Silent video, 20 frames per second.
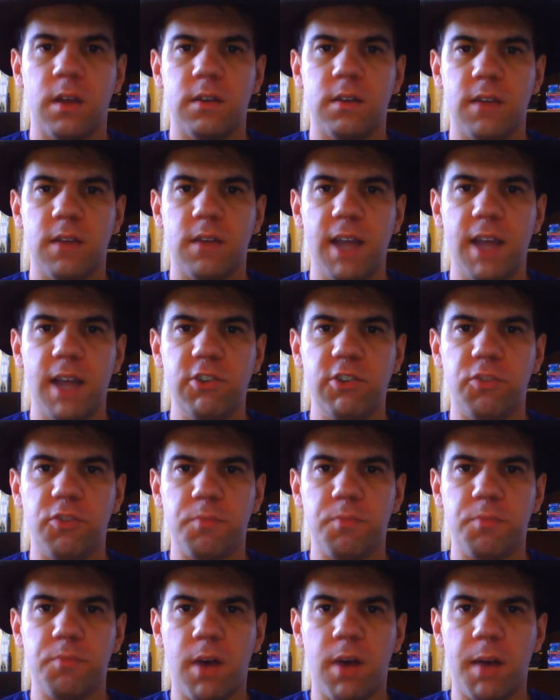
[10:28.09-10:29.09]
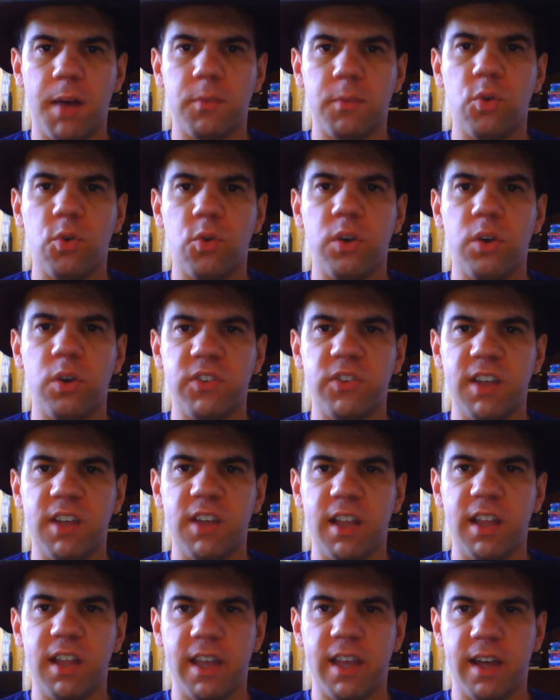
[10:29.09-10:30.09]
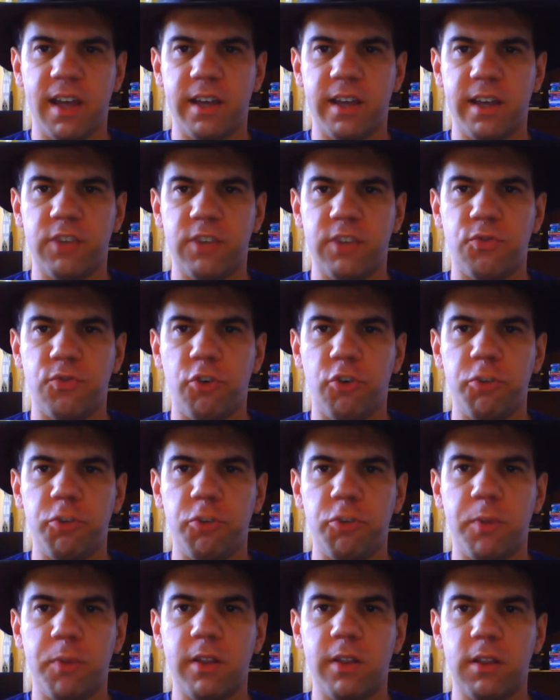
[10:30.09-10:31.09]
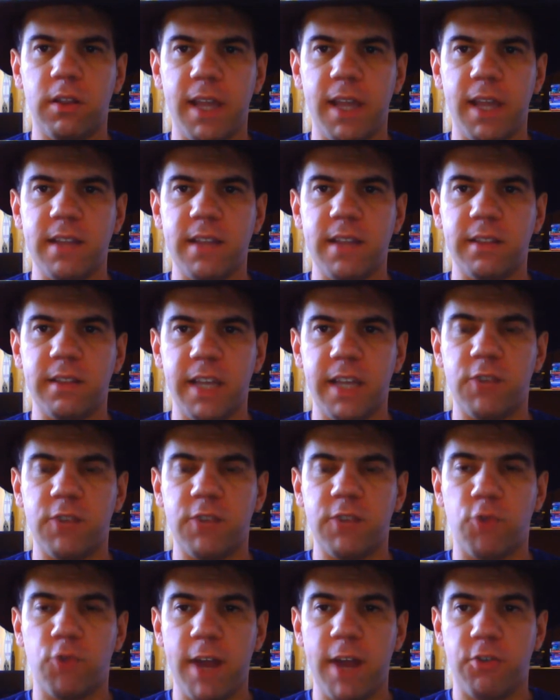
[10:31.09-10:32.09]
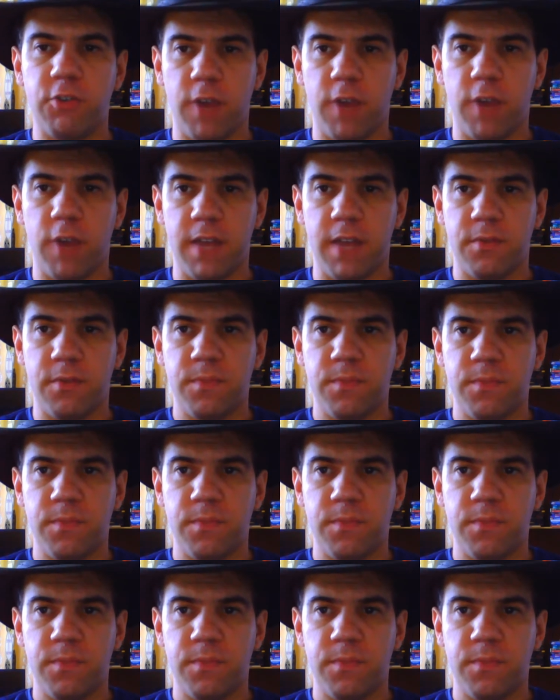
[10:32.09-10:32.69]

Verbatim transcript: Nigel's mom, Cordelia, is voiced by the late Lynn Redgrave,